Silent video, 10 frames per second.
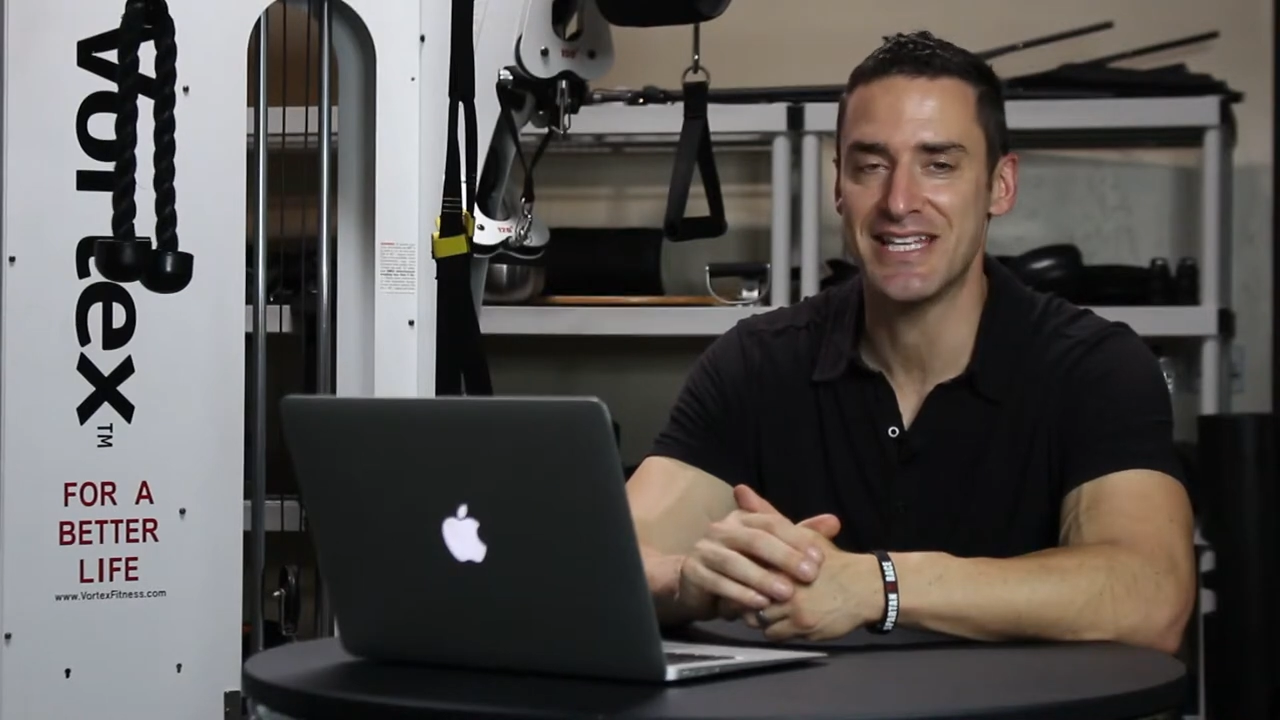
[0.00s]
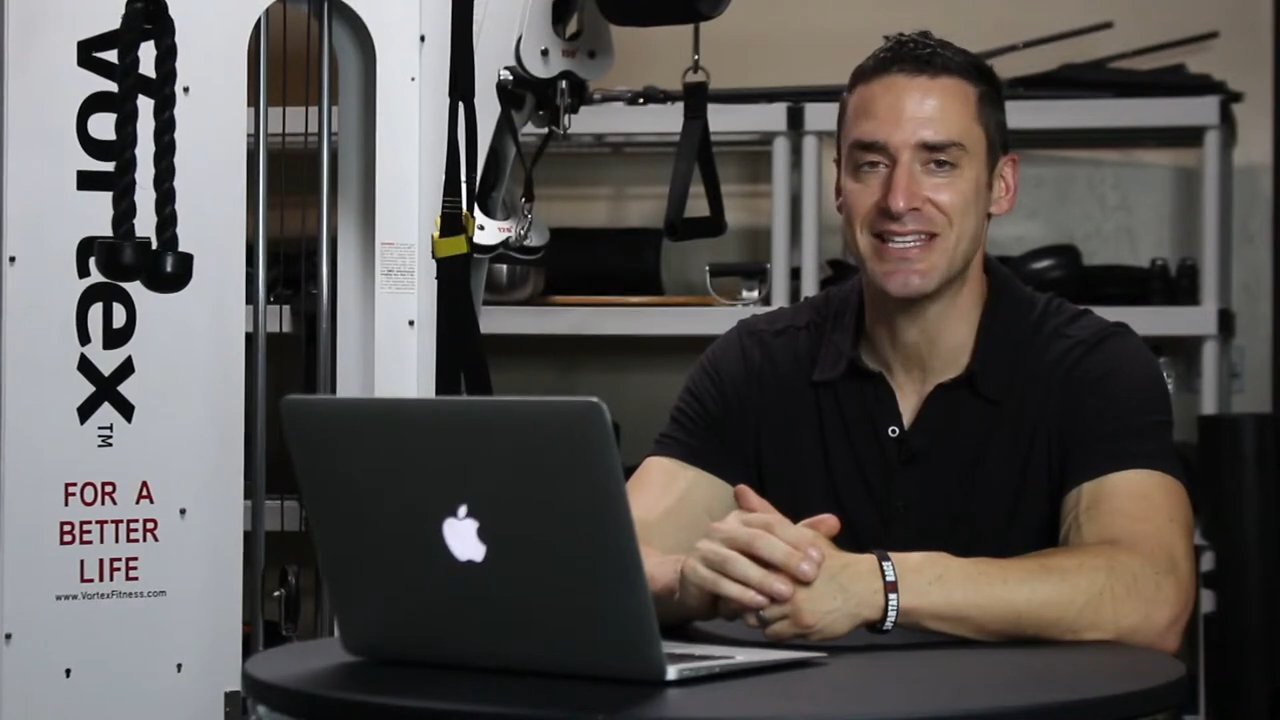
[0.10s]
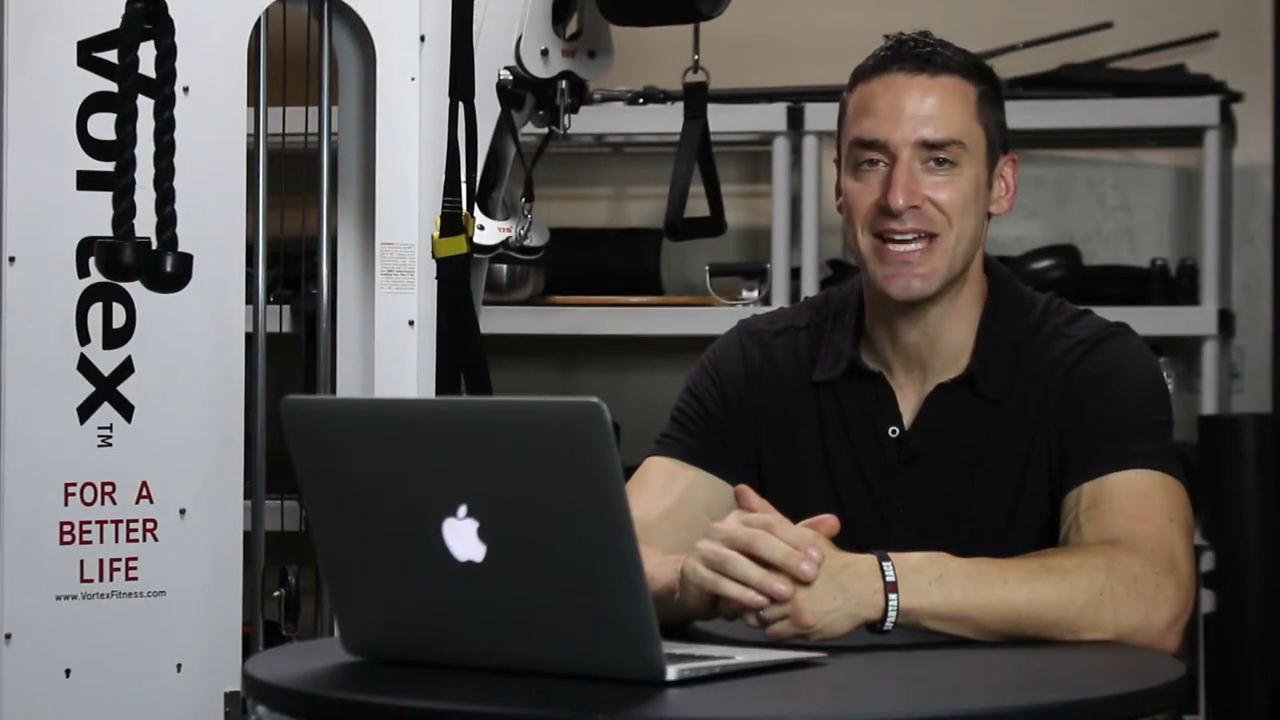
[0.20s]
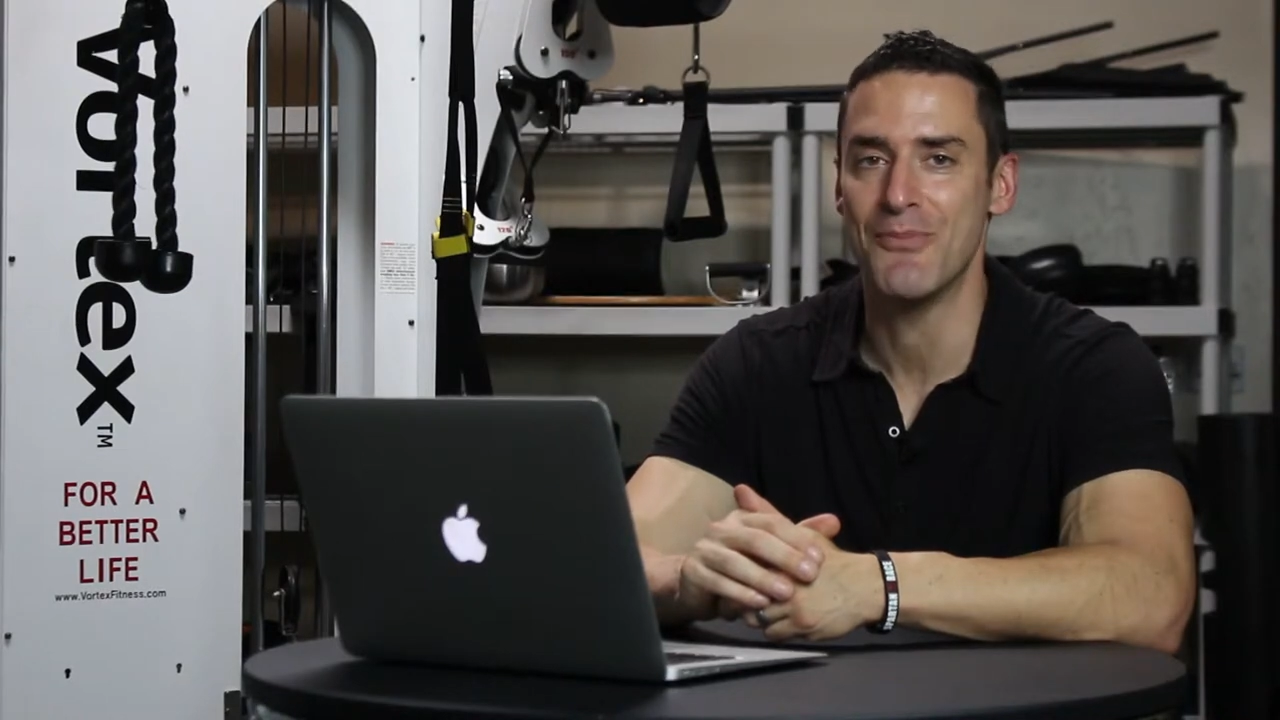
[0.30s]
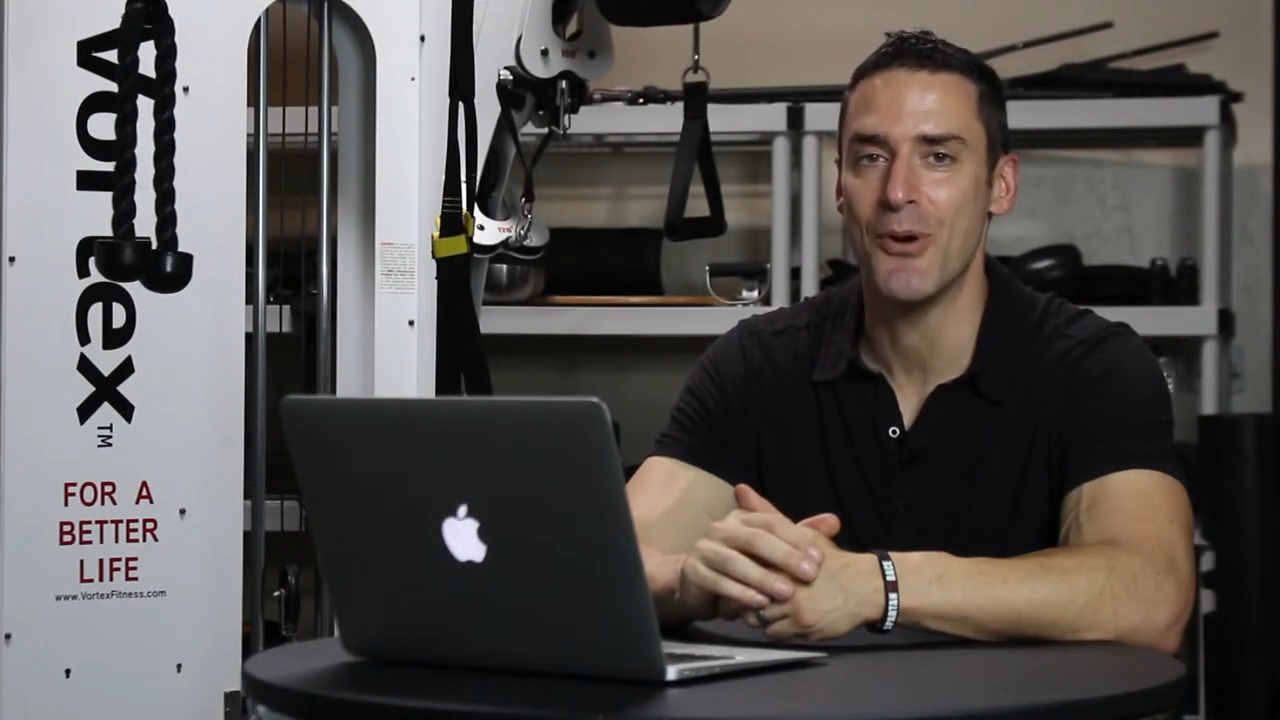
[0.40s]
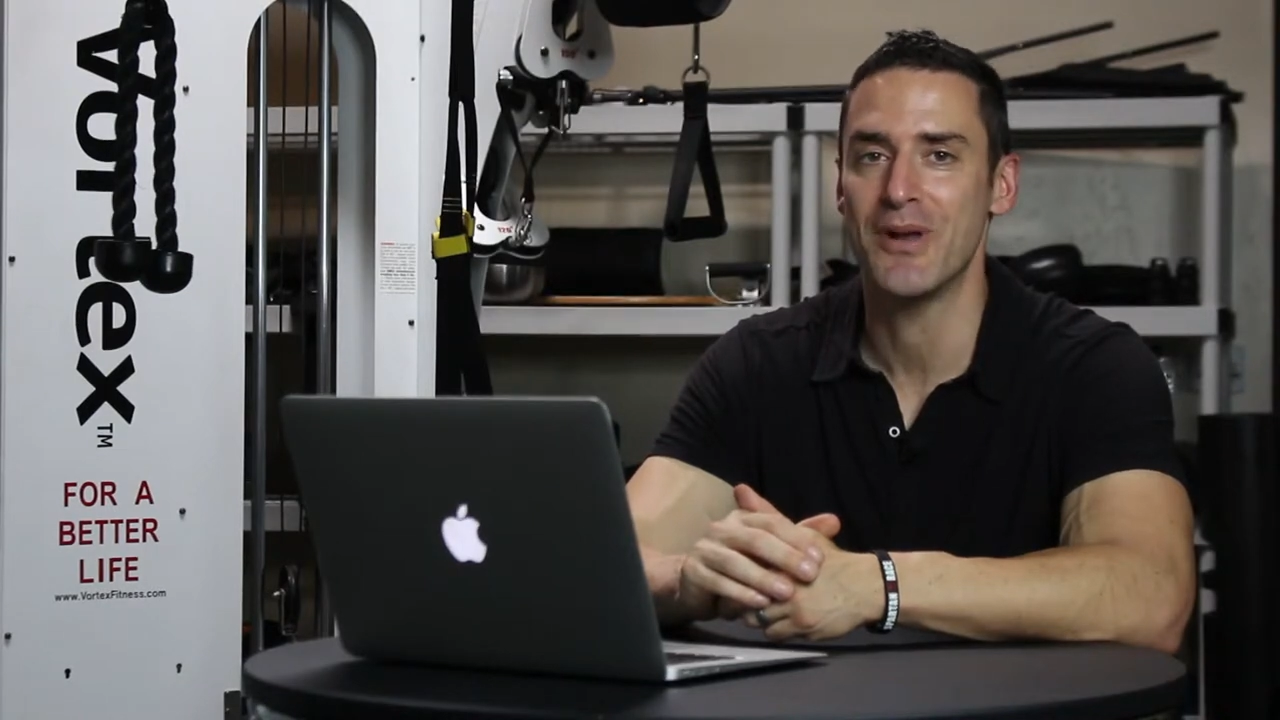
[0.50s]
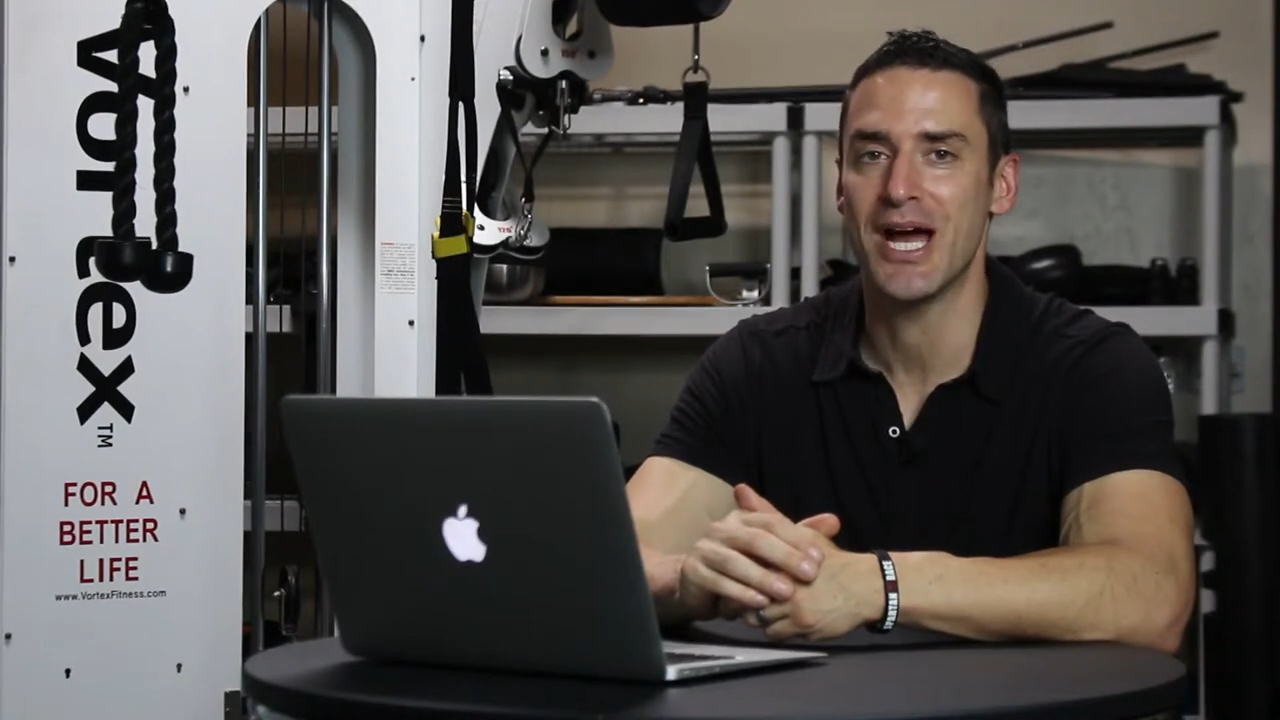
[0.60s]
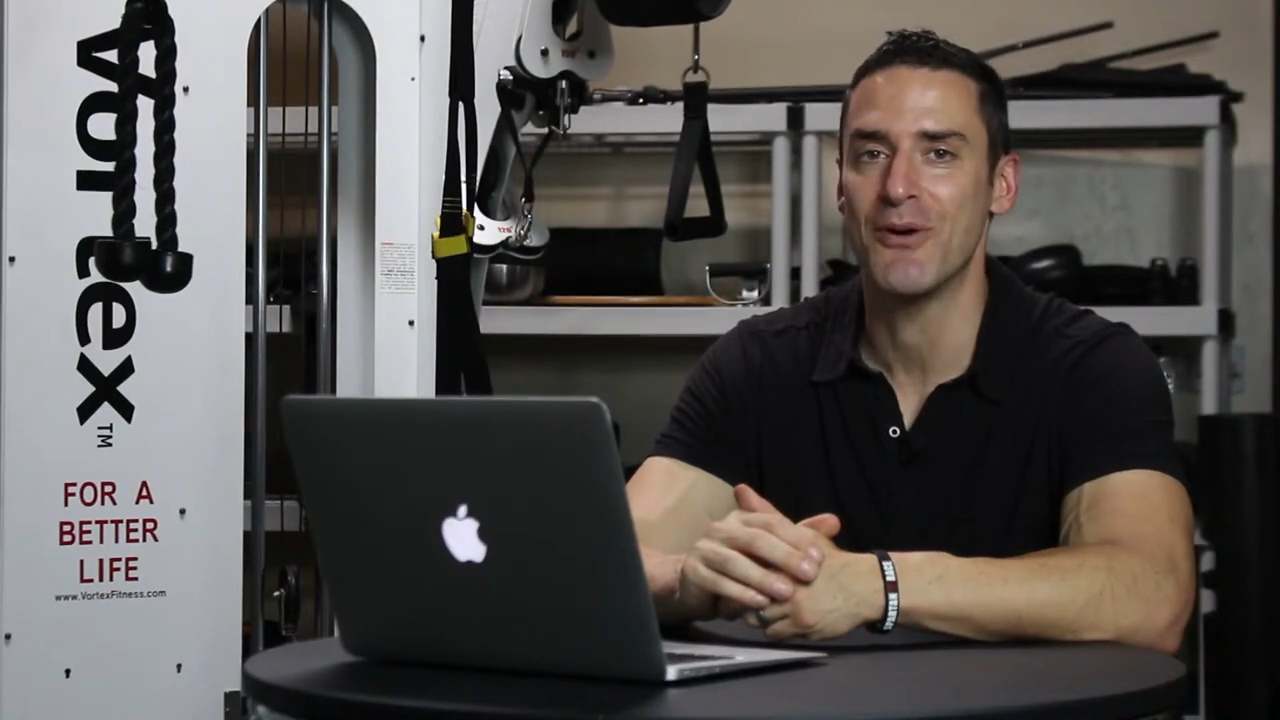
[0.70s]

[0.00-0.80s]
that at that moment,